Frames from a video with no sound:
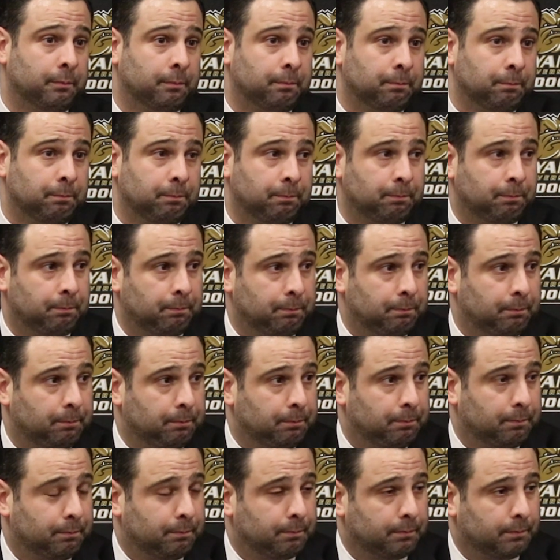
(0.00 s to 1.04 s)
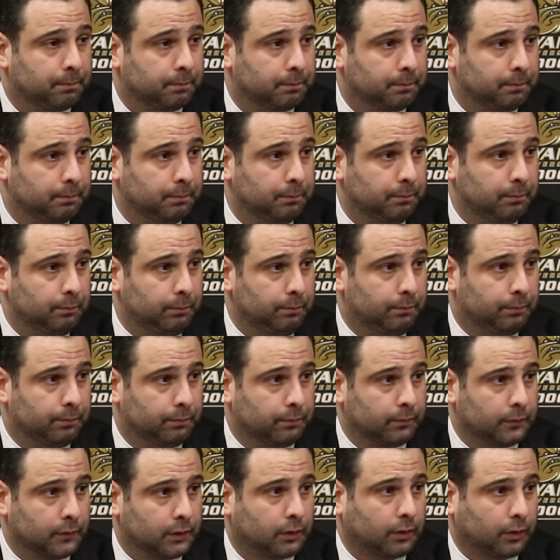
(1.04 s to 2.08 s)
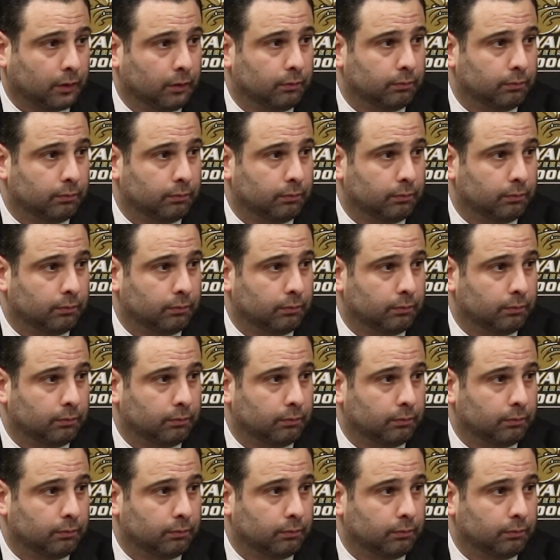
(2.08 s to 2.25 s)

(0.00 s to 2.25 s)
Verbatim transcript: Another hero tonight, uh, Byron Hawkins.